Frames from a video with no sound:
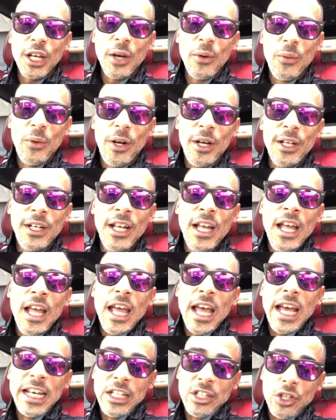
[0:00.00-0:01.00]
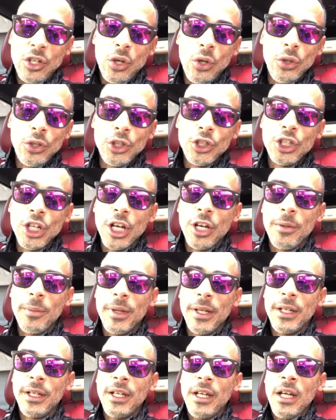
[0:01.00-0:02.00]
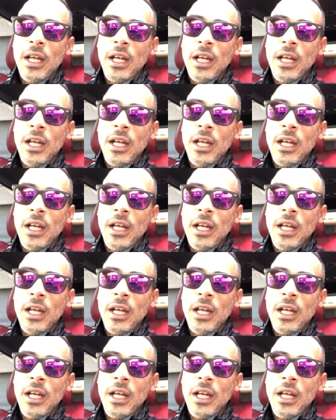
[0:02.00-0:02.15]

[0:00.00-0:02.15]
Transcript: at one, and he's an older gentleman.